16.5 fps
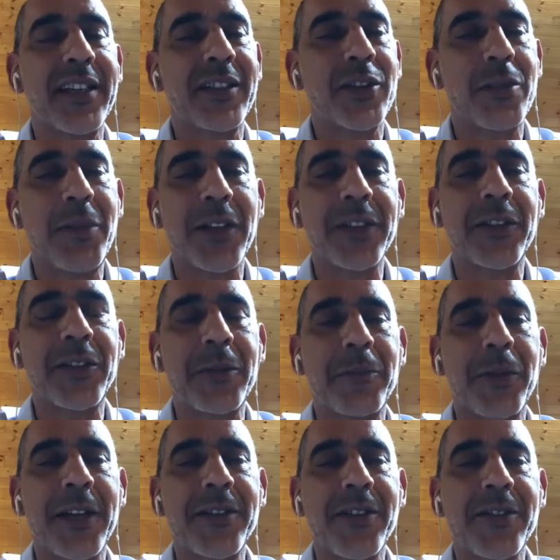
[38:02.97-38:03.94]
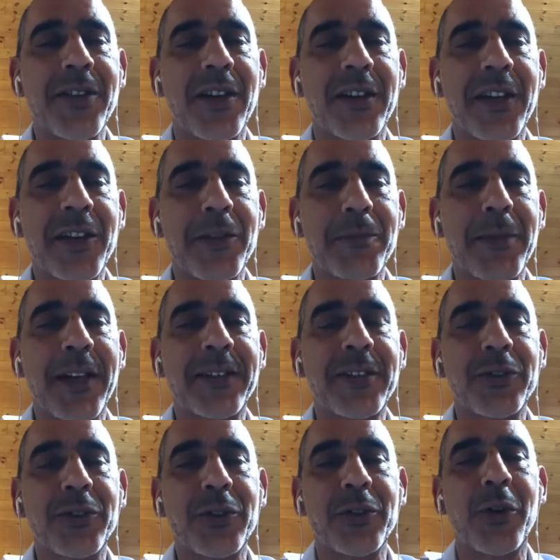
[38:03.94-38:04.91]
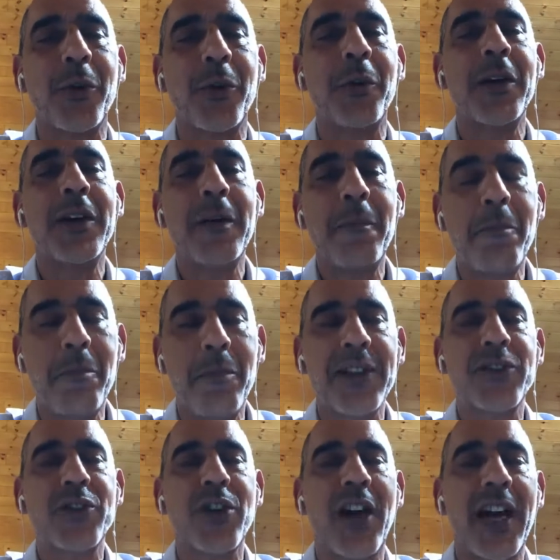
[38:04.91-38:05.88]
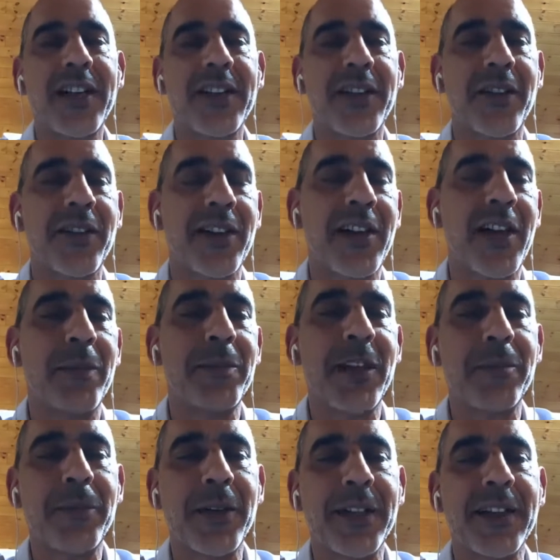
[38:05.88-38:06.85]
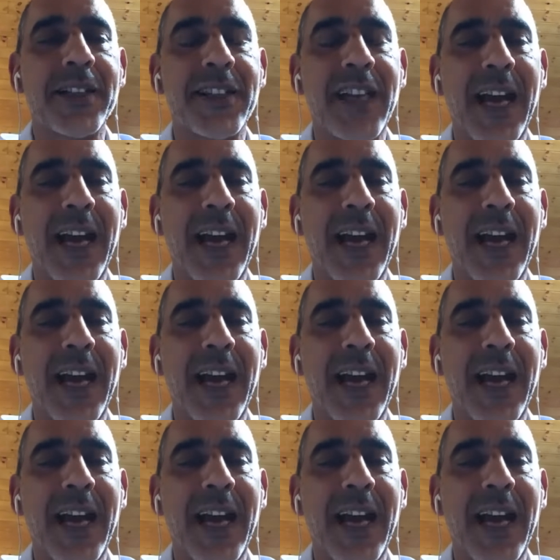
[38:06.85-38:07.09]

and commodity prices are expected to go much higher in the coming period,